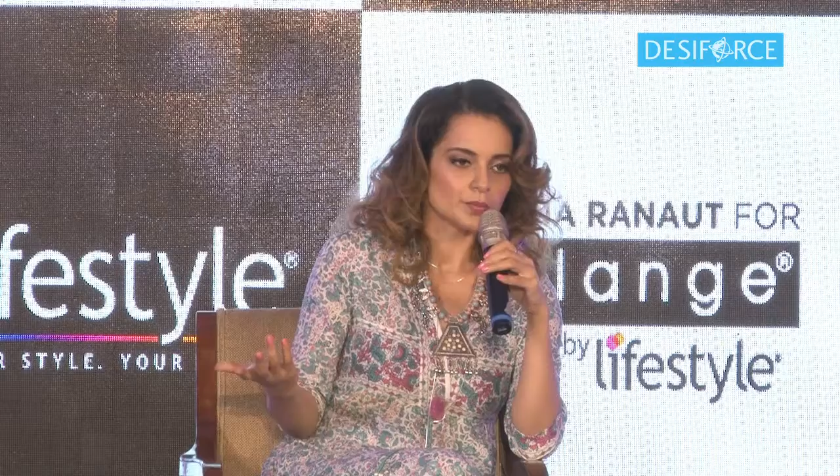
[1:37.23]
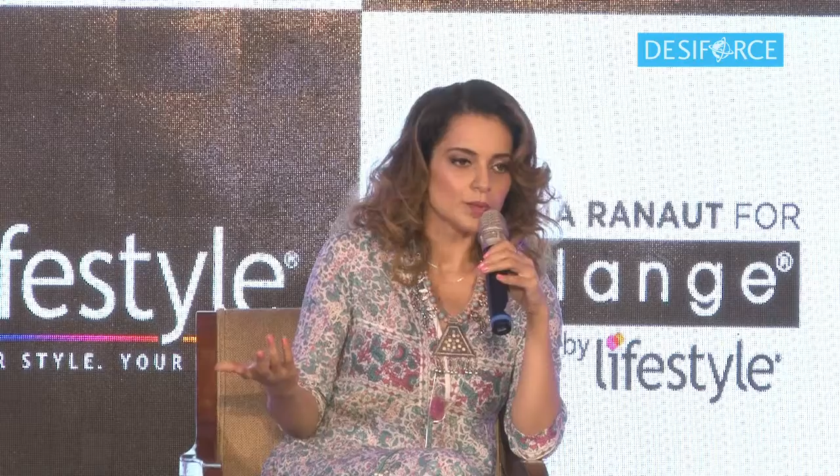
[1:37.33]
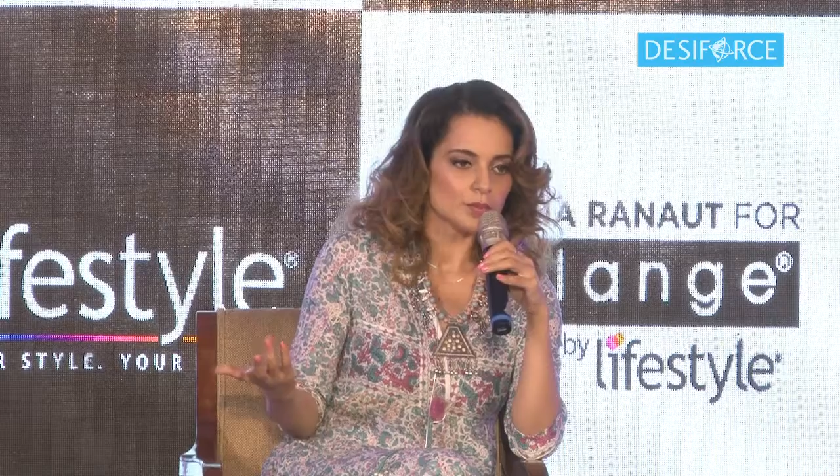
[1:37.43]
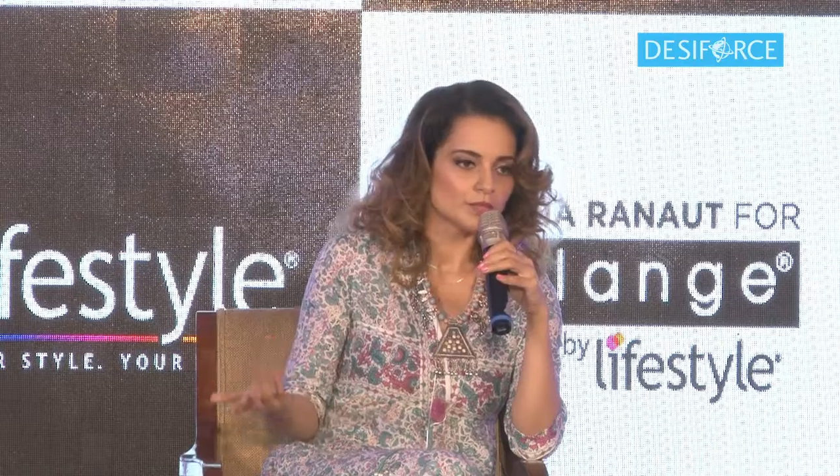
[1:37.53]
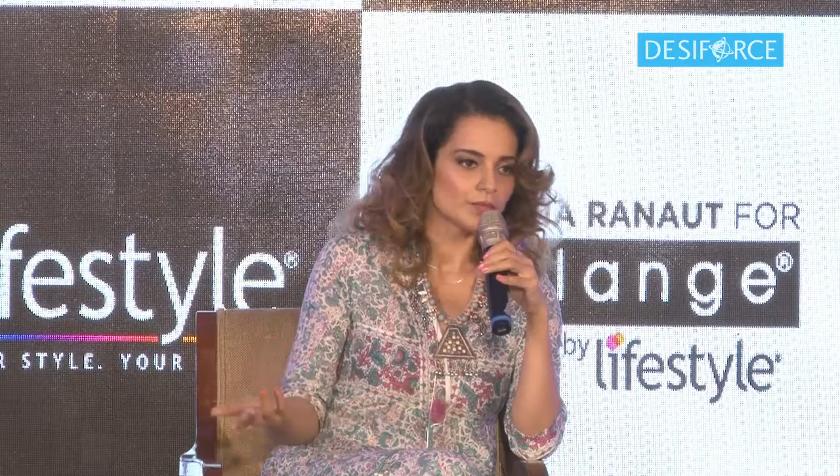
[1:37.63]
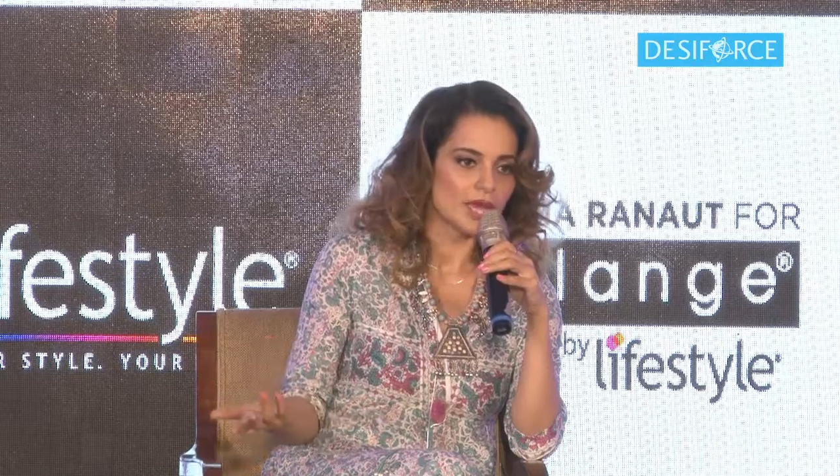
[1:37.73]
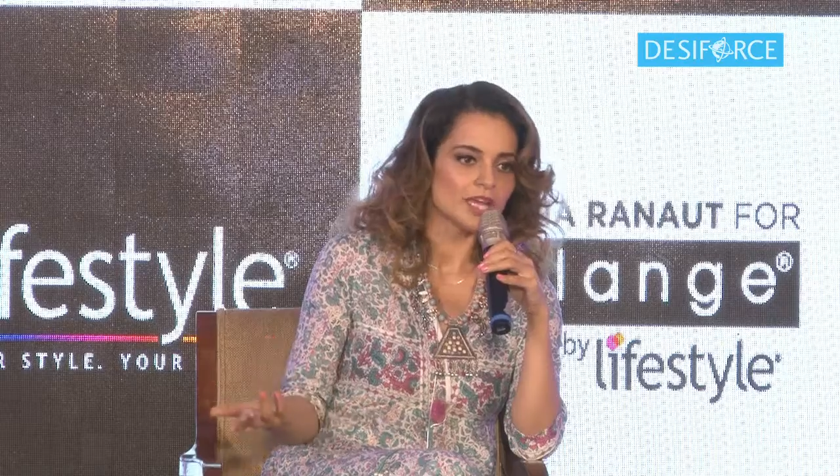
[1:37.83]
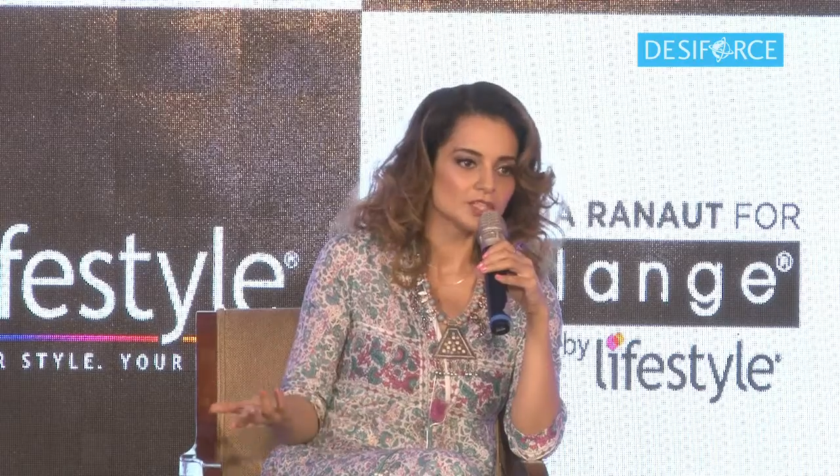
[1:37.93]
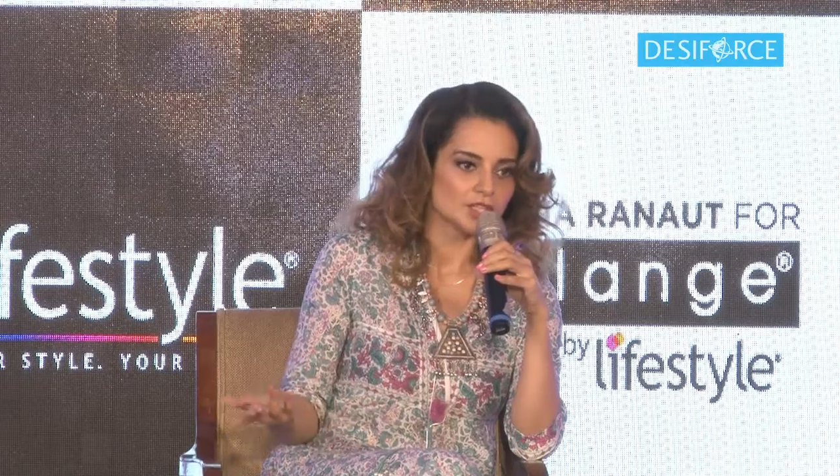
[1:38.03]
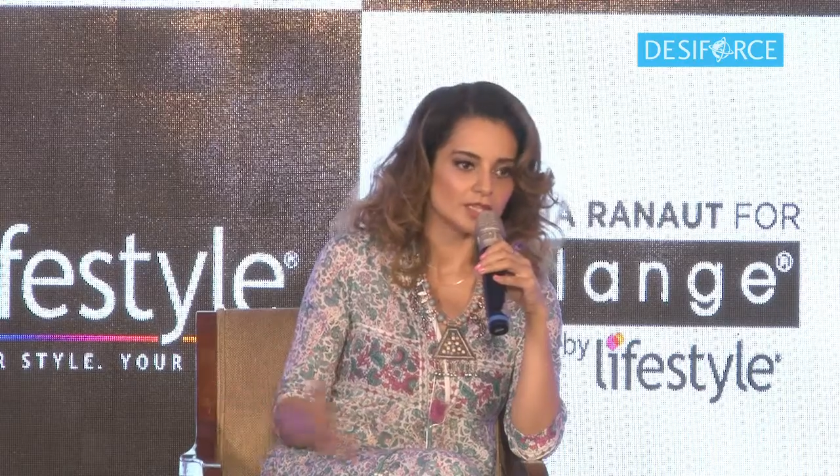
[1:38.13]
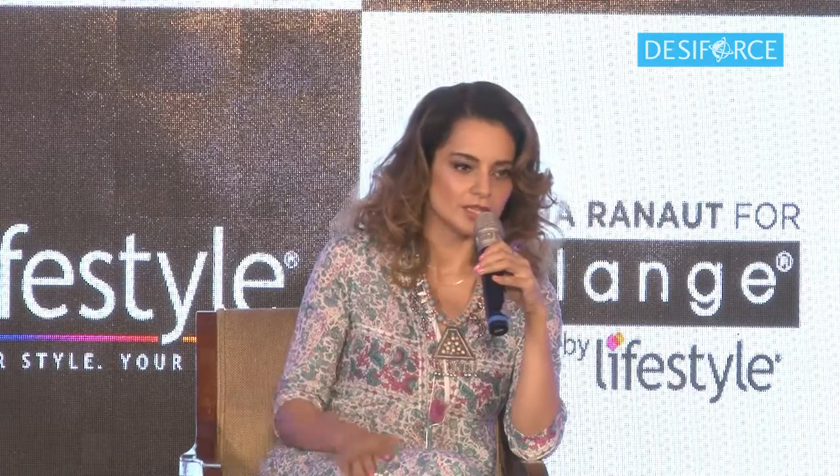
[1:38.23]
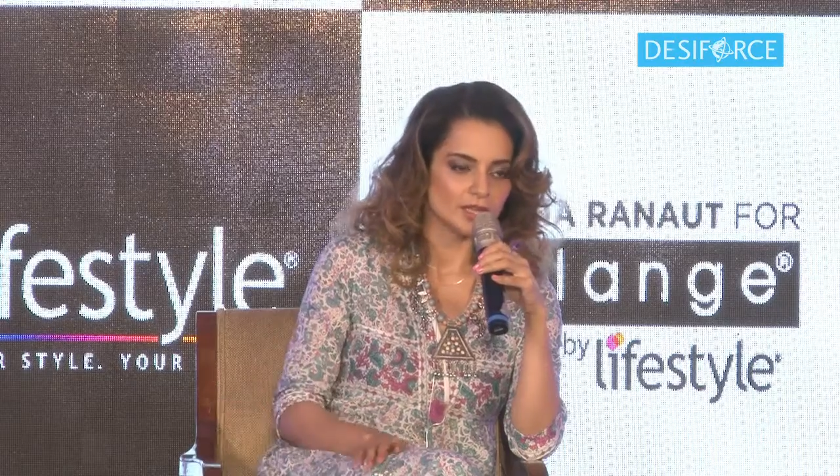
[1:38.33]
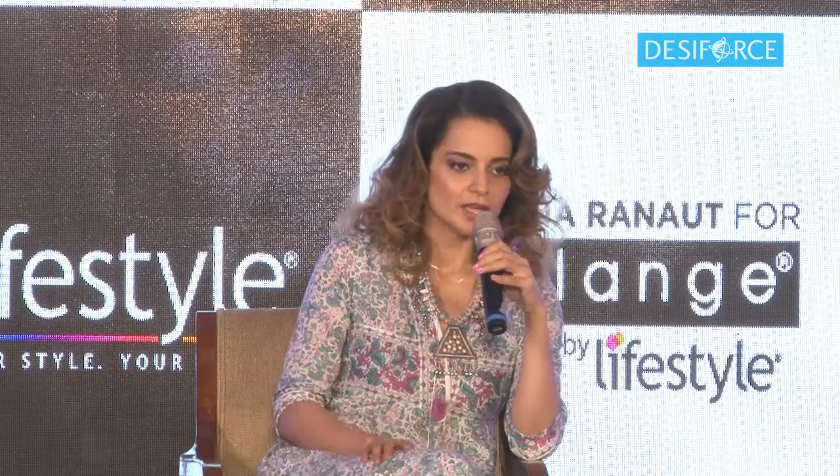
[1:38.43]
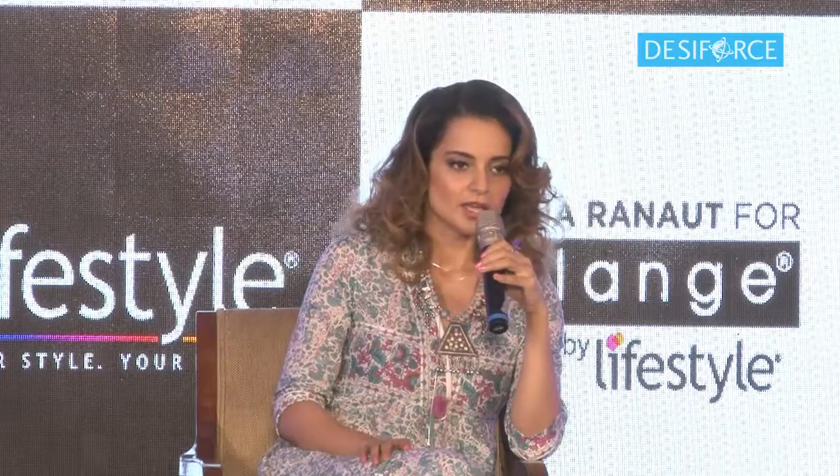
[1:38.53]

the purpose of my journey?